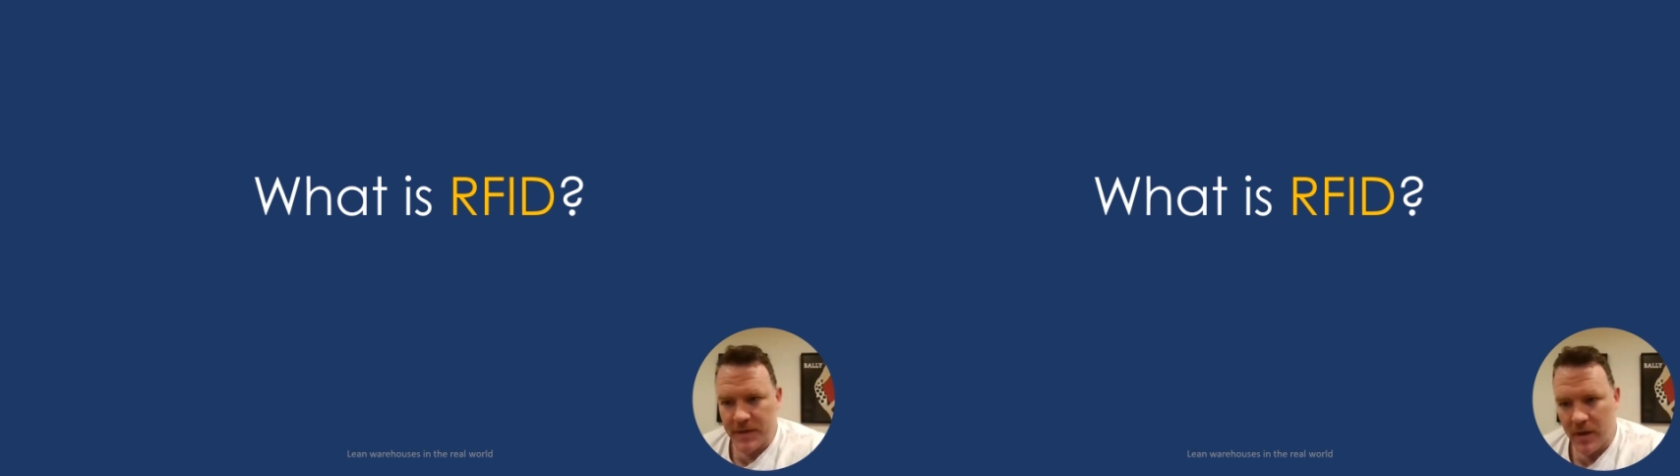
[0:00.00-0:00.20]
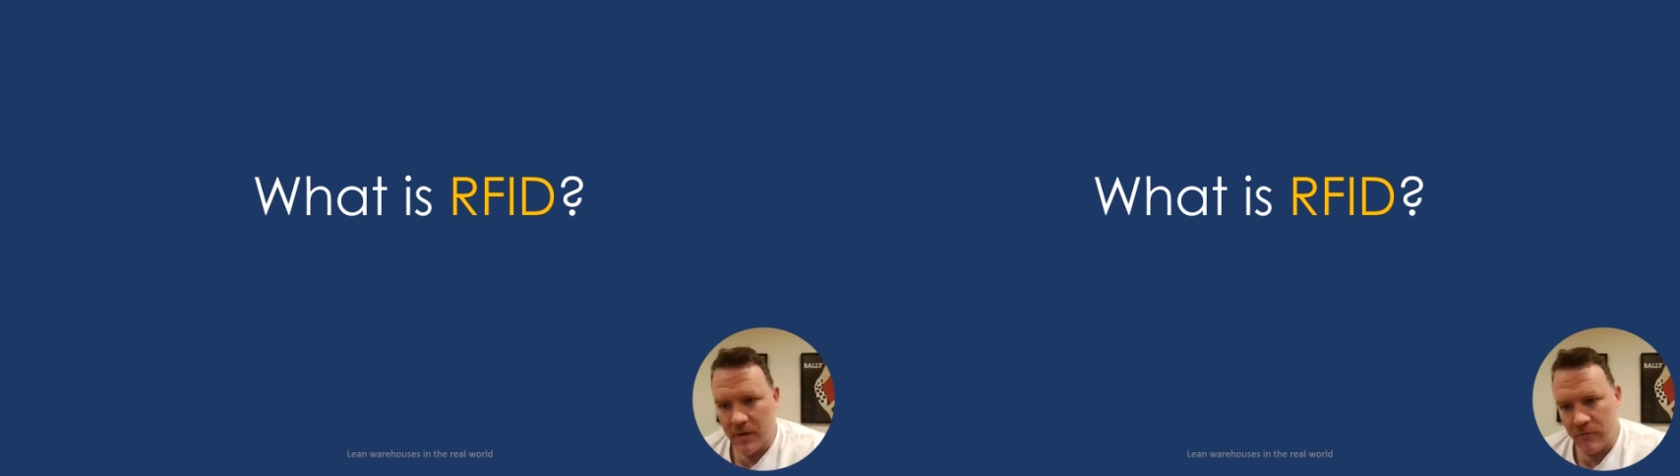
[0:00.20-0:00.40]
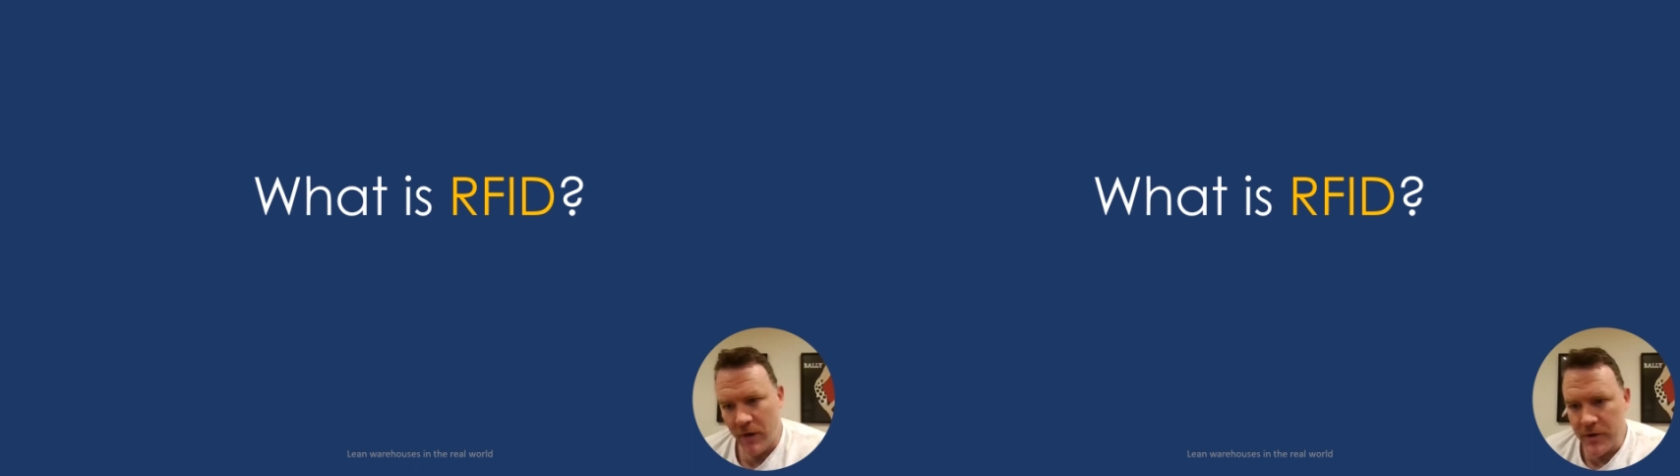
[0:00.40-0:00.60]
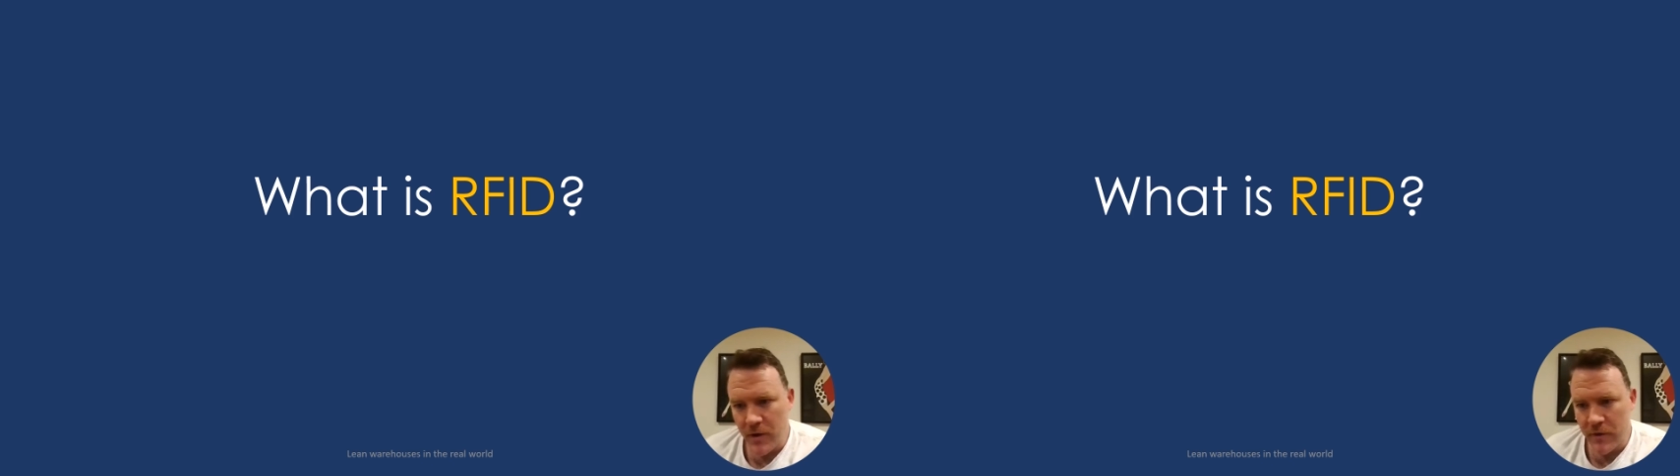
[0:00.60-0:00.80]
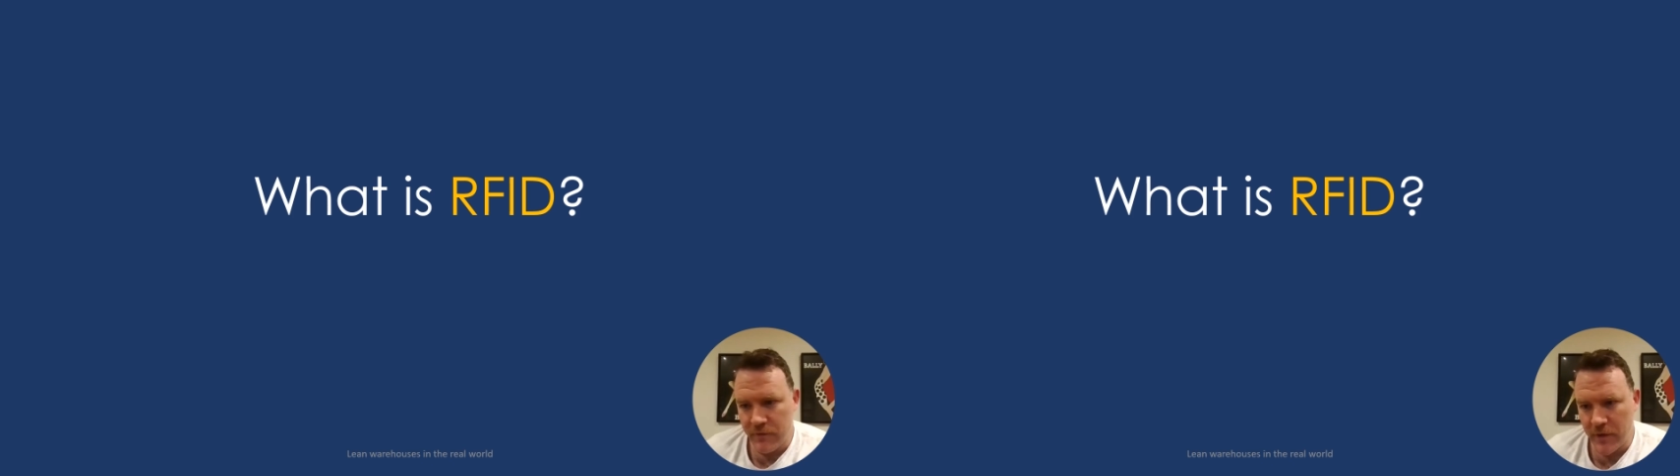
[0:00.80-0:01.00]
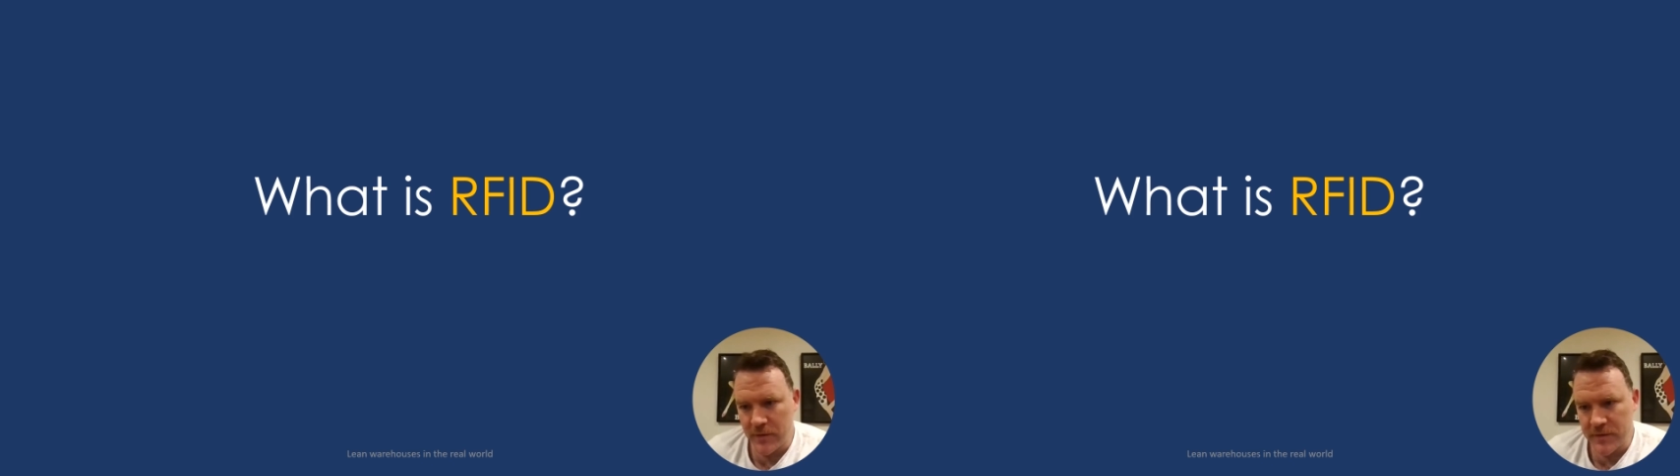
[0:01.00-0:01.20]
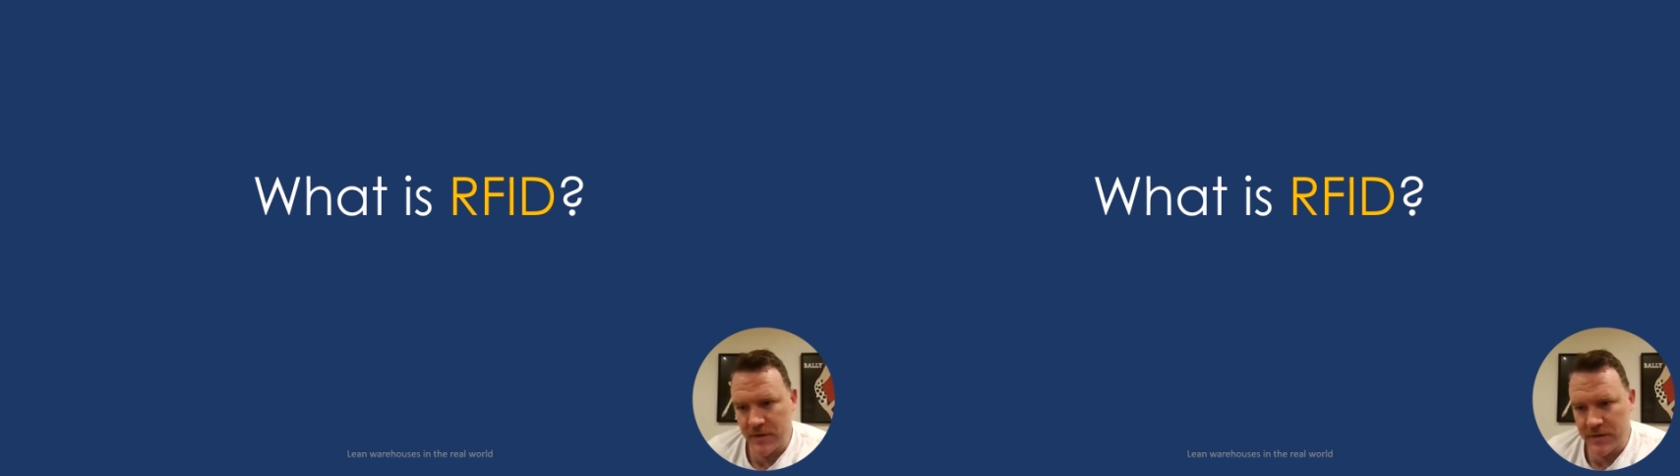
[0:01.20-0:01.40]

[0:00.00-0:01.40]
that radio frequency